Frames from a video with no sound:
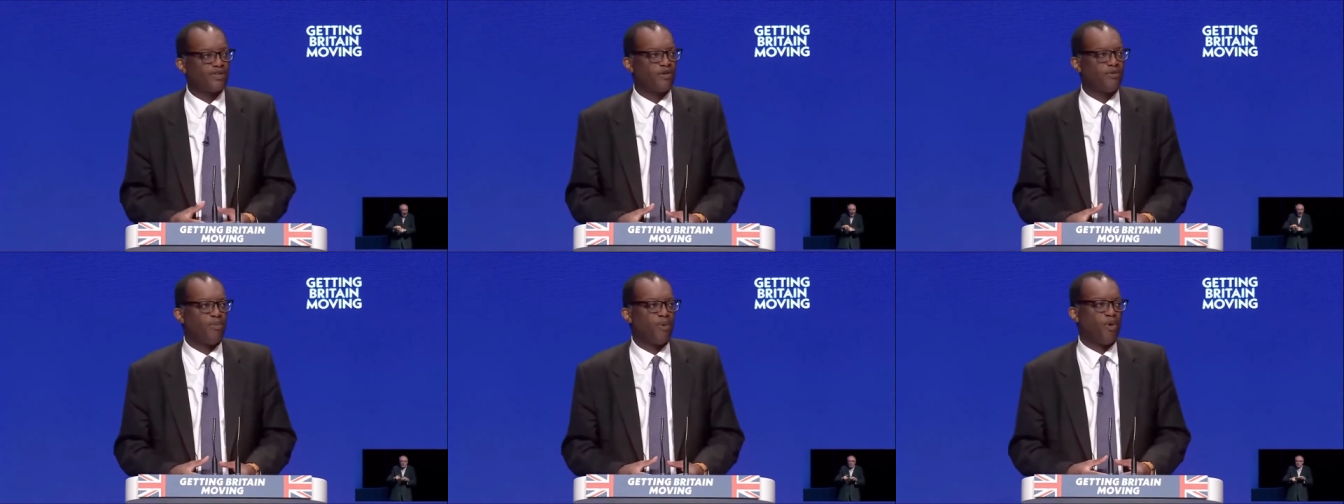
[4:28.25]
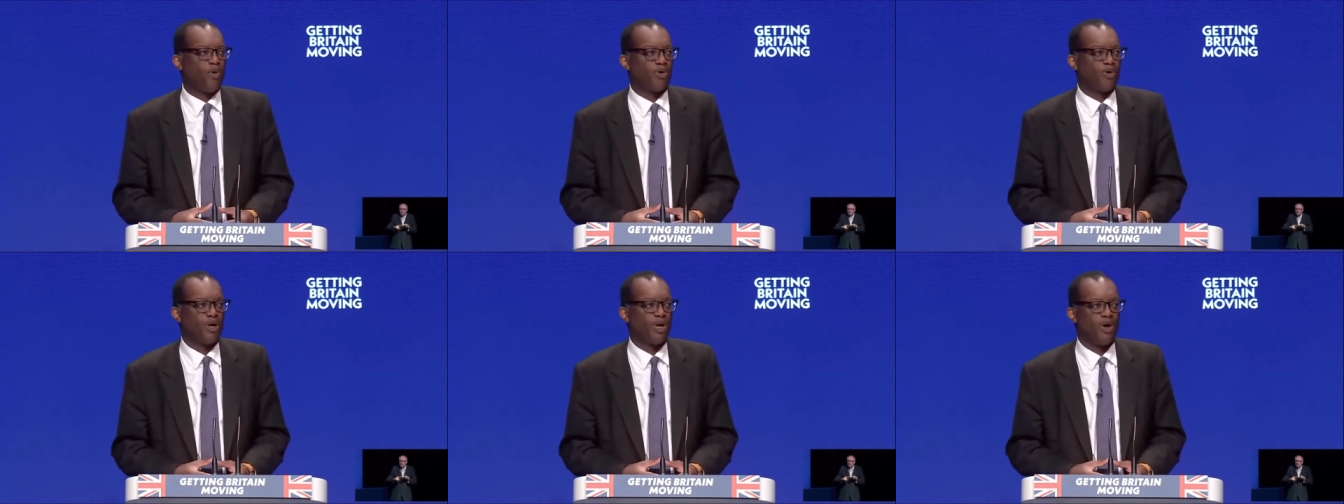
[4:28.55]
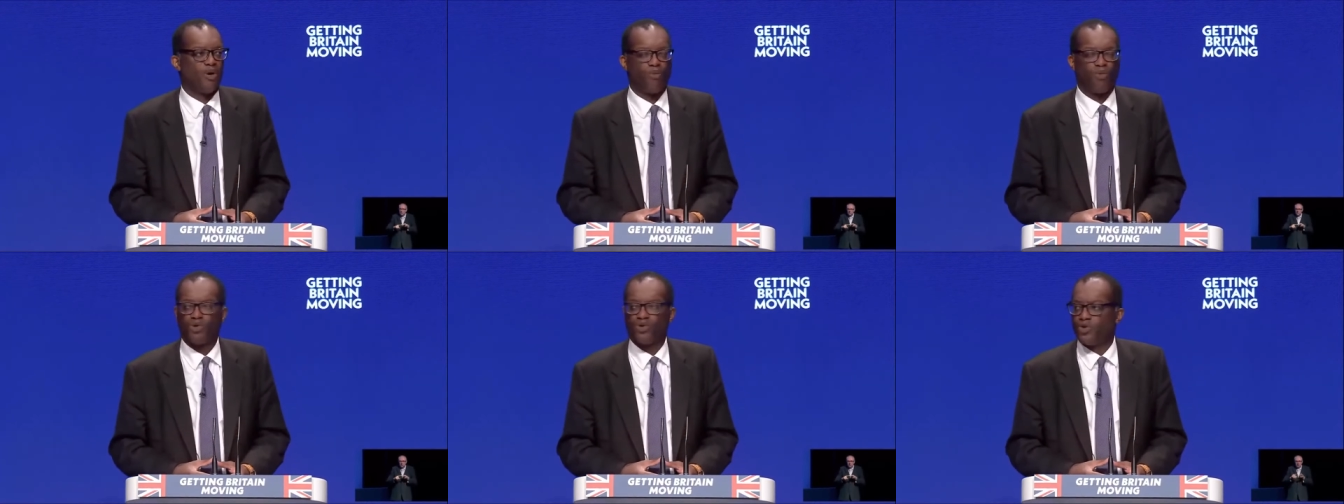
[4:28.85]

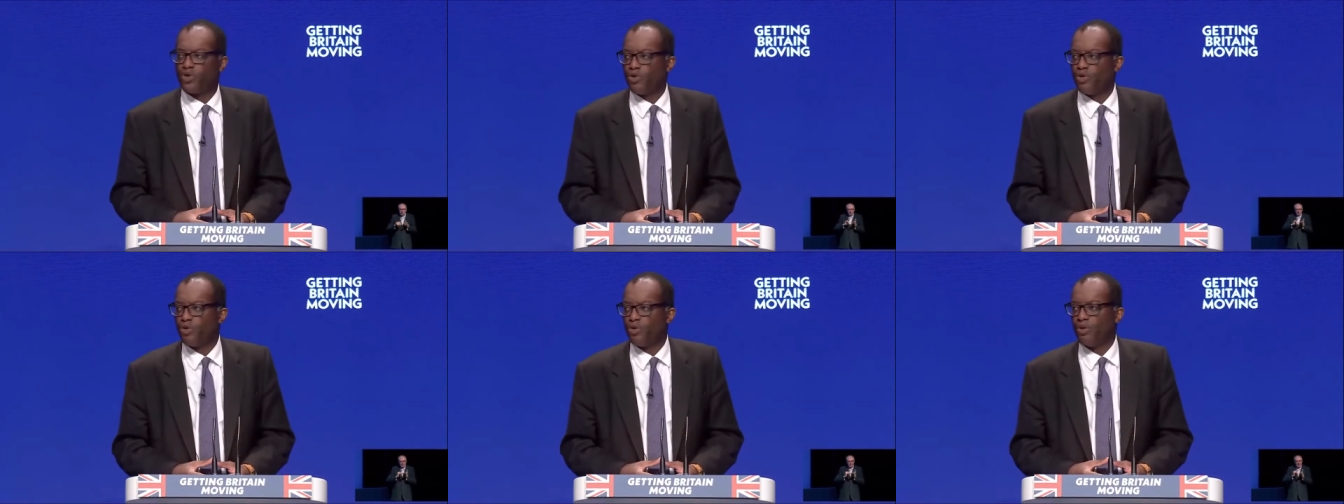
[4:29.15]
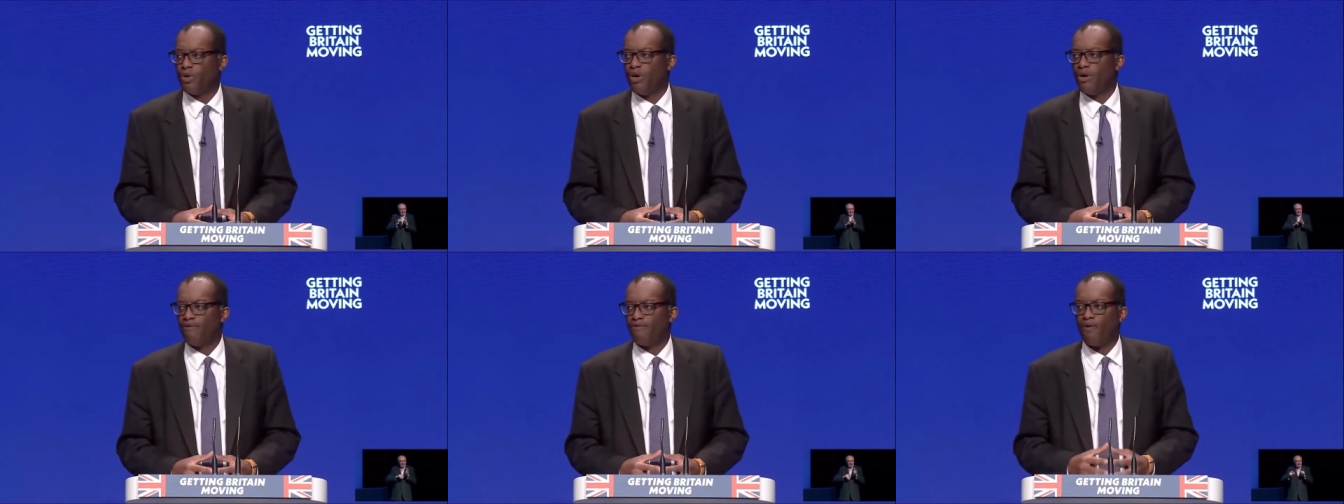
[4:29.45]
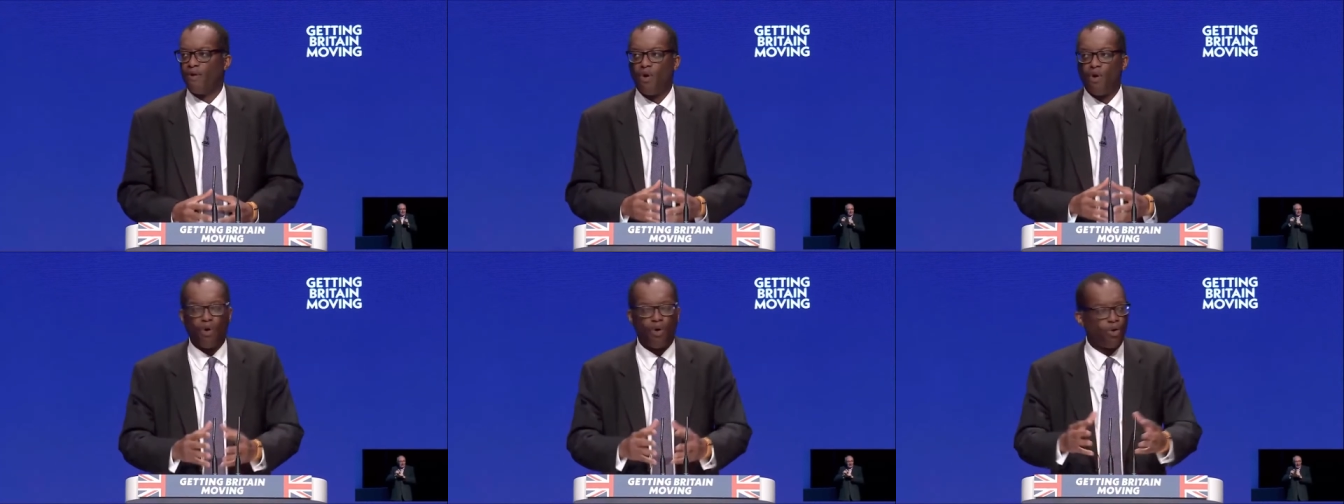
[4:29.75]
support will do
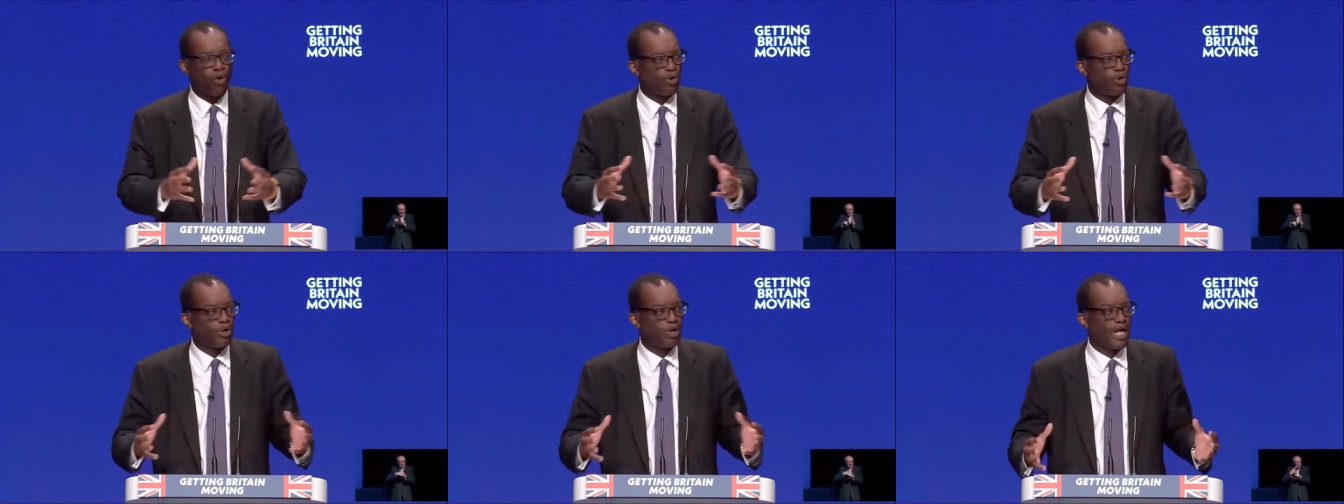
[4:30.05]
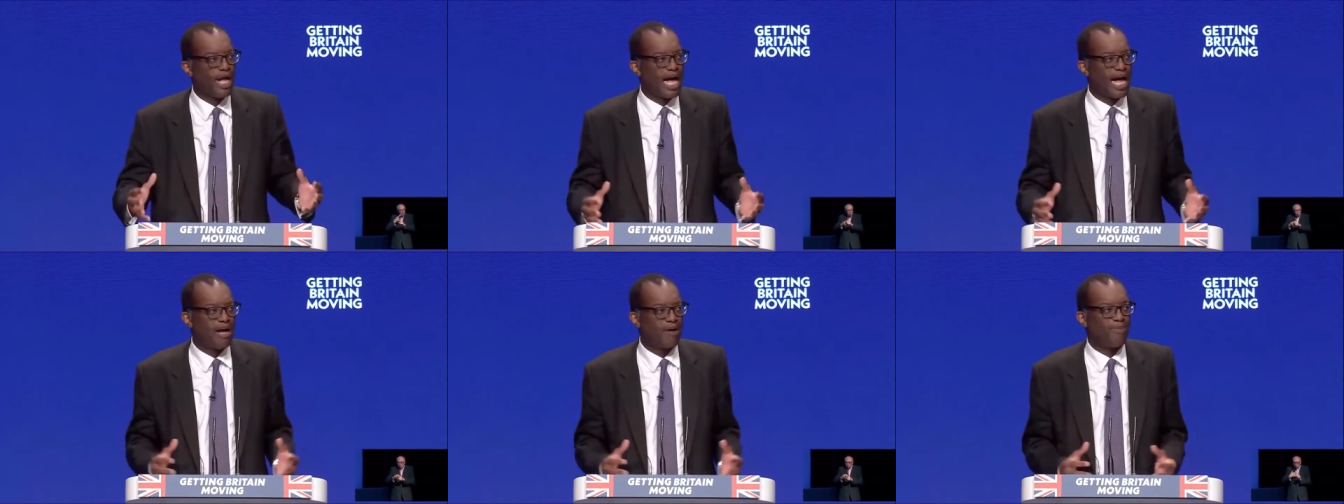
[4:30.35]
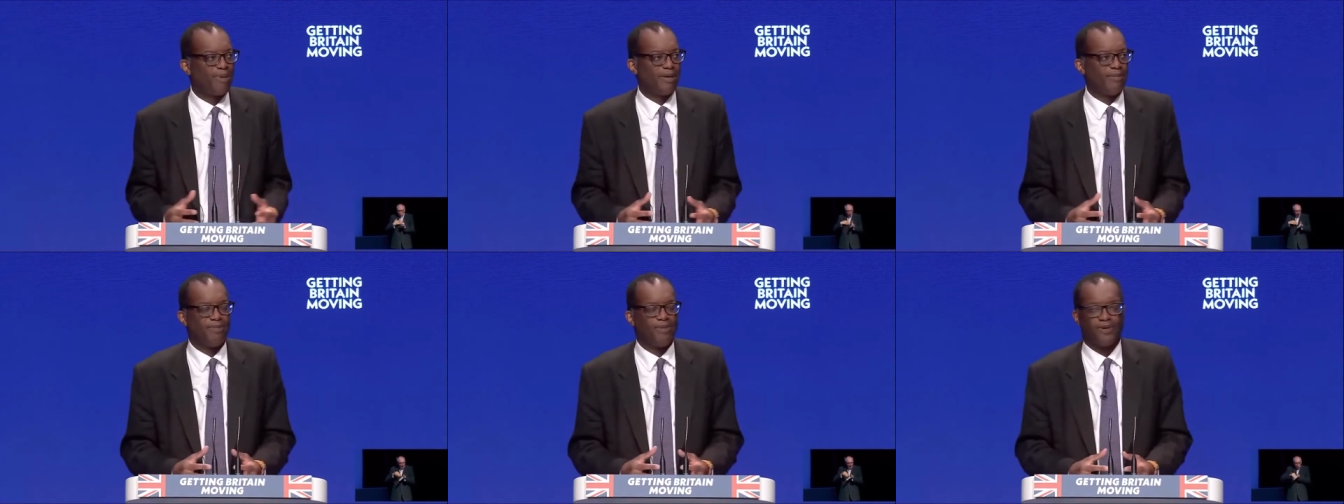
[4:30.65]
for all our
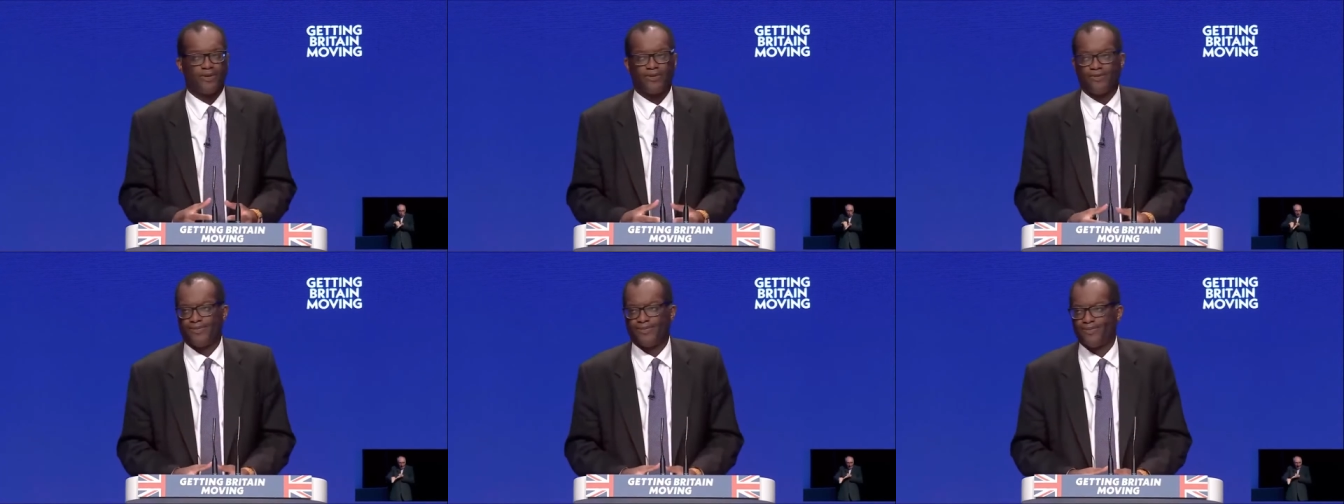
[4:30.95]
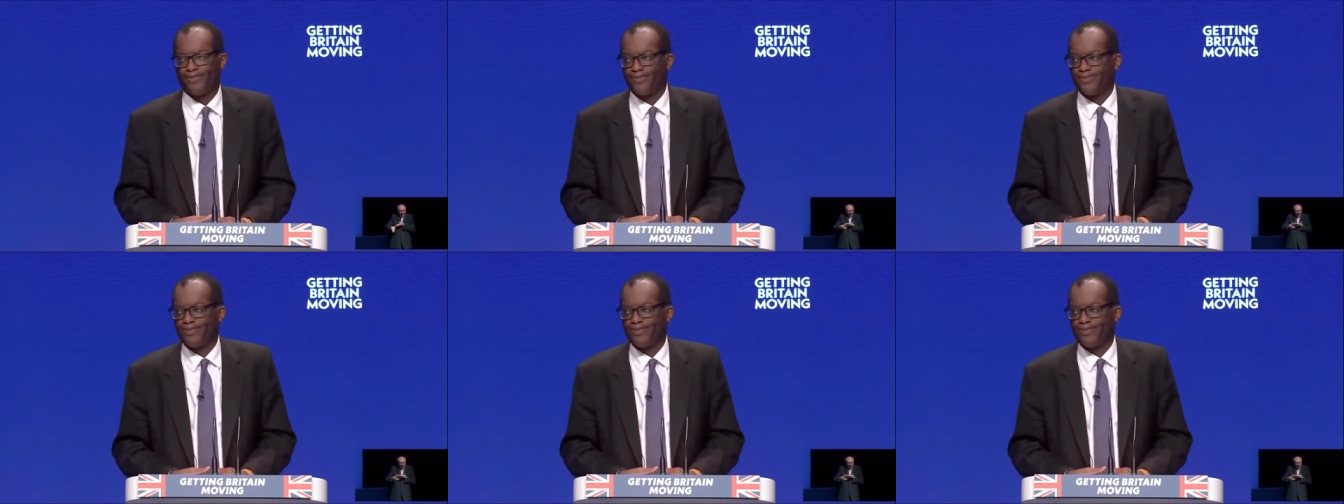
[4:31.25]
people.